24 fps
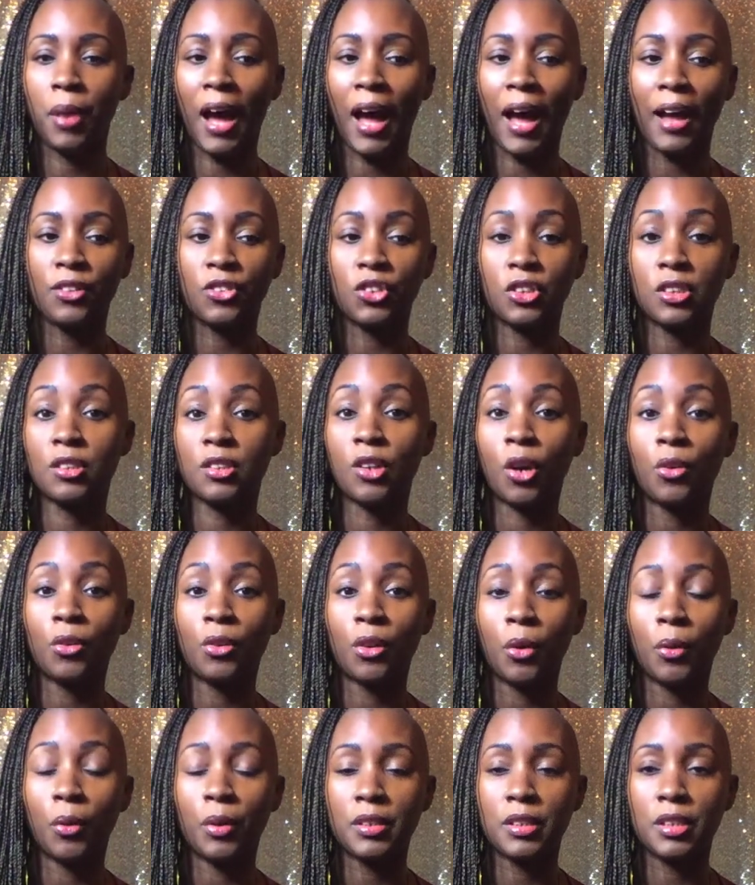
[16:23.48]
just don't
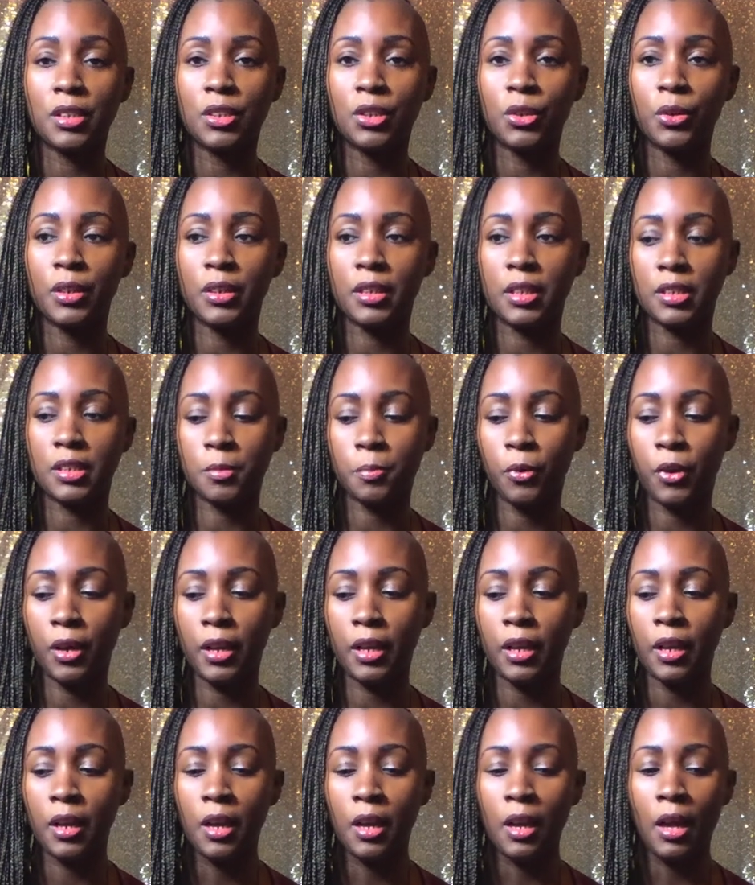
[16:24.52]
know what to do at this point.
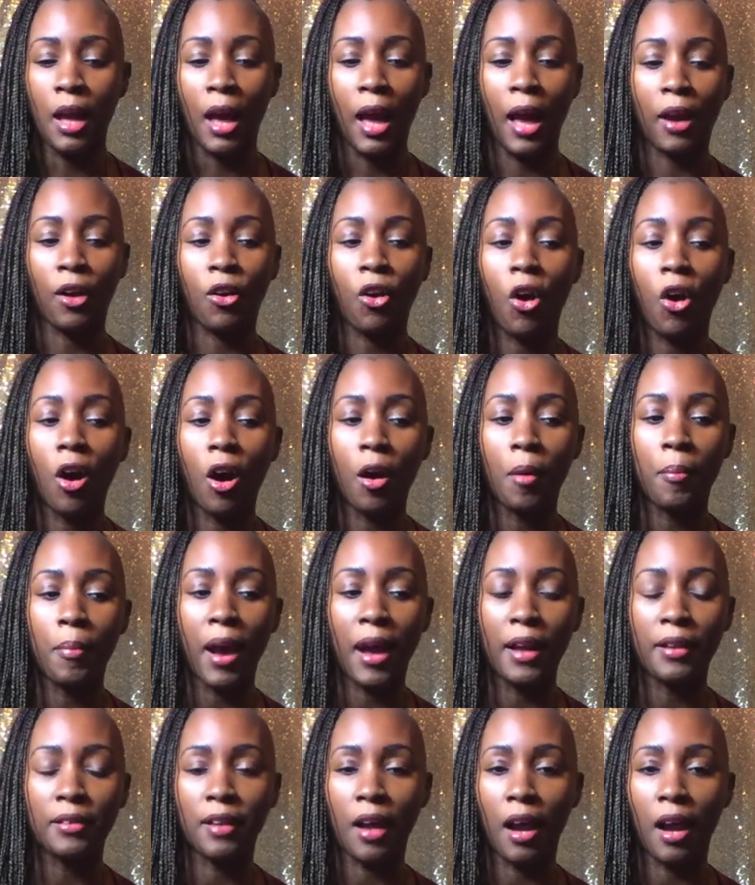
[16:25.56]
I call
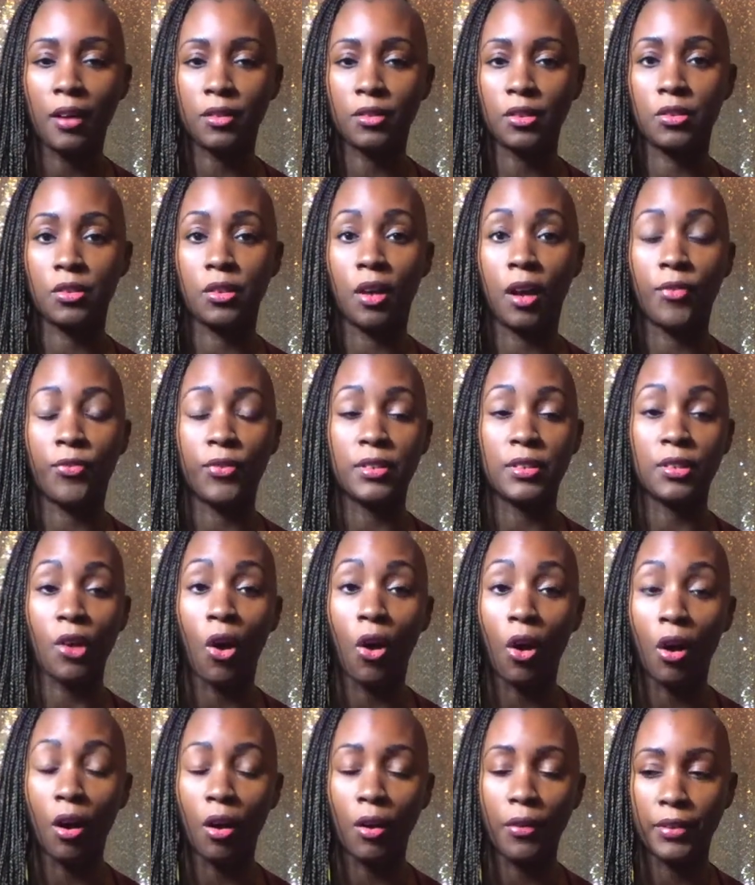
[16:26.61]
my doctor's office
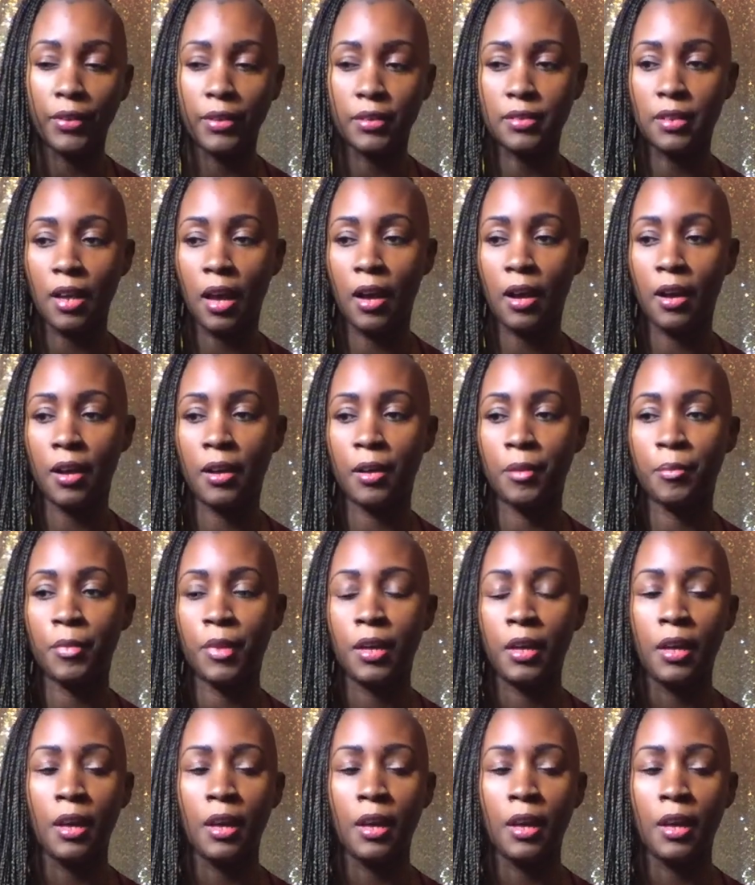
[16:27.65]
all the time.